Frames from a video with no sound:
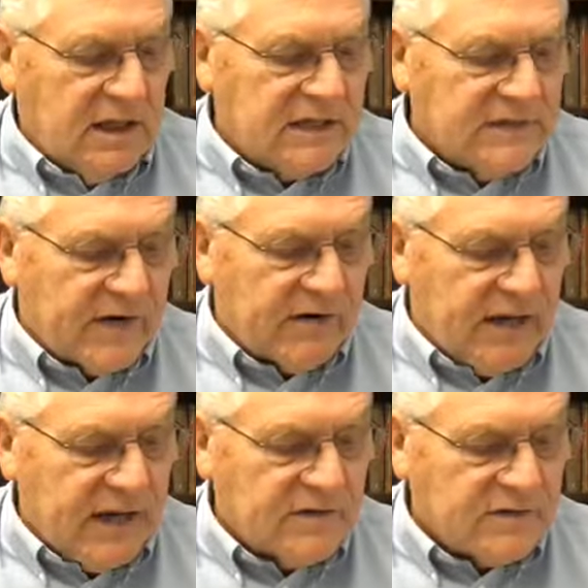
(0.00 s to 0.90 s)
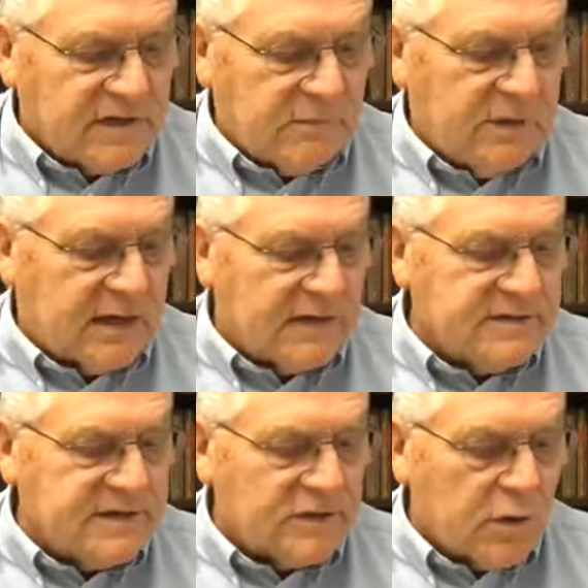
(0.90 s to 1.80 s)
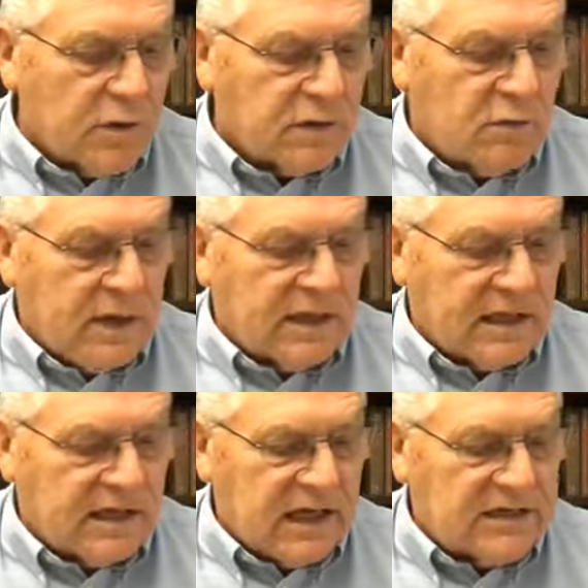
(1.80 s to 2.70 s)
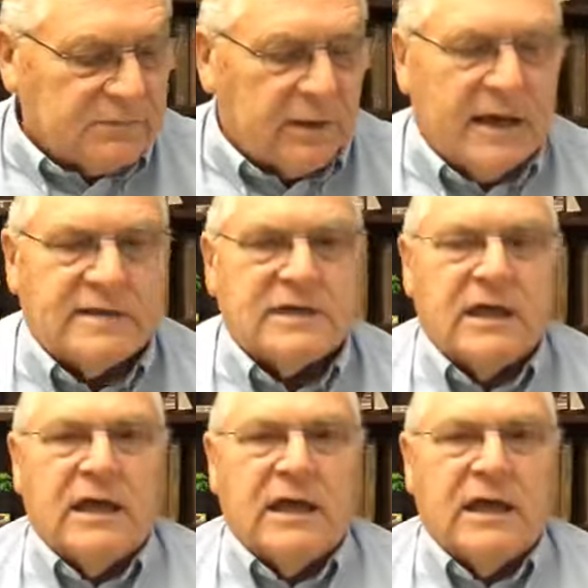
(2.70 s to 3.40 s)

is very interesting because this earthquake that takes place